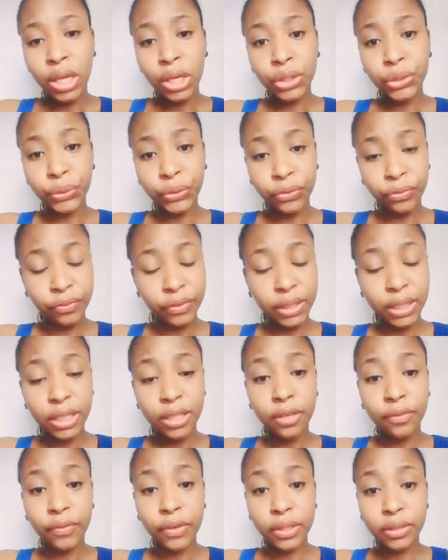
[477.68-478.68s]
Truthfully,
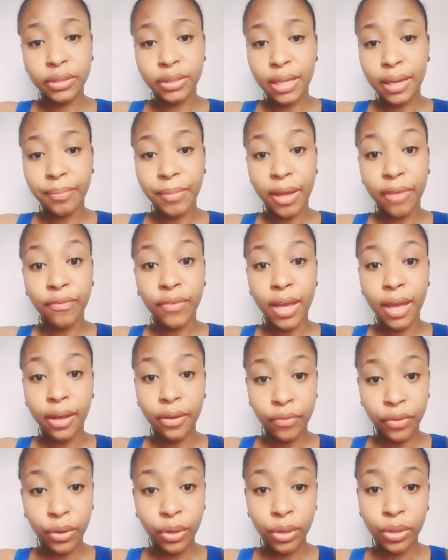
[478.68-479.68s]
the first time I've
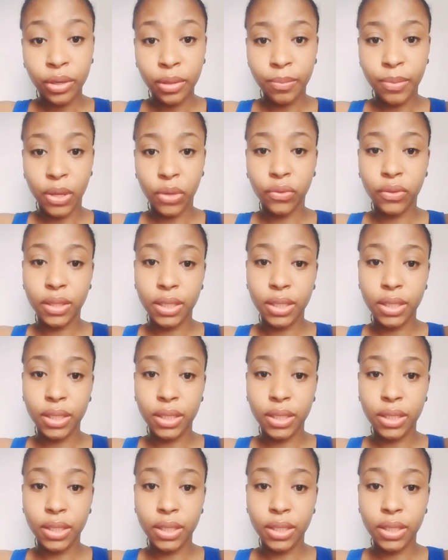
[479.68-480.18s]
ever heard about